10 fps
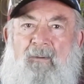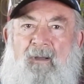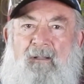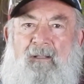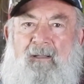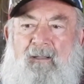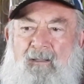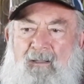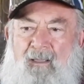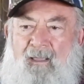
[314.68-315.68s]
Well,
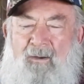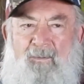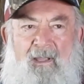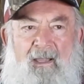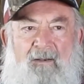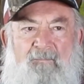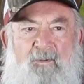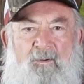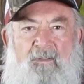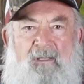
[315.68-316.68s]
yeah, we got a
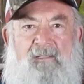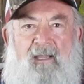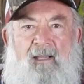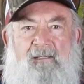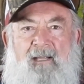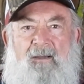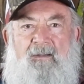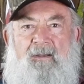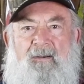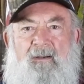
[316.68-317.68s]
few of these guys
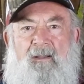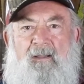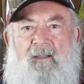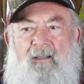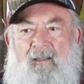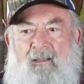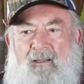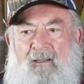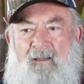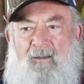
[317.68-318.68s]
out here,
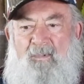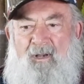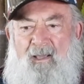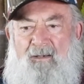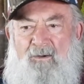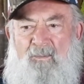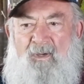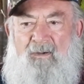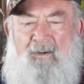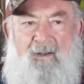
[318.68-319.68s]
but I know
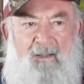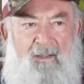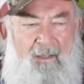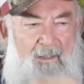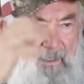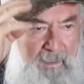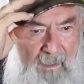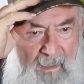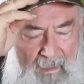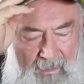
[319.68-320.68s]
better.
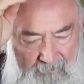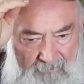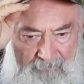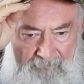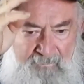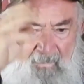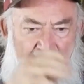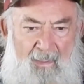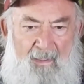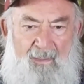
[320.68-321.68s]
And
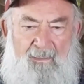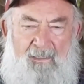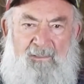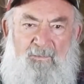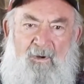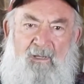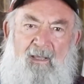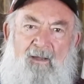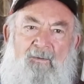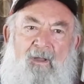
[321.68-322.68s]
it doesn't work
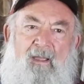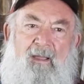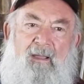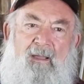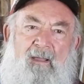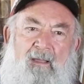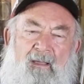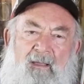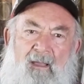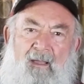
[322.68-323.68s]
that way.
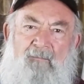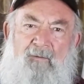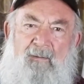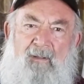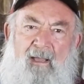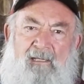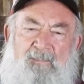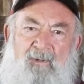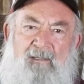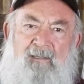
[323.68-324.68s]
Every
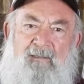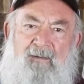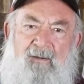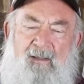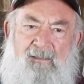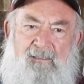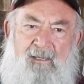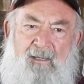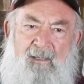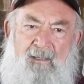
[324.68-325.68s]
aspect that there is,
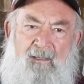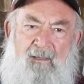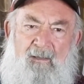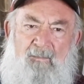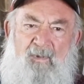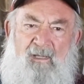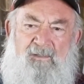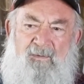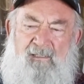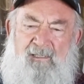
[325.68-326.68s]

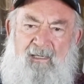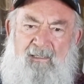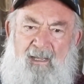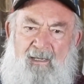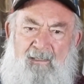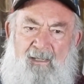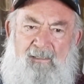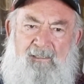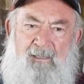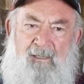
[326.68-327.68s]
bench resting
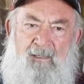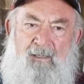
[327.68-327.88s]
techniques.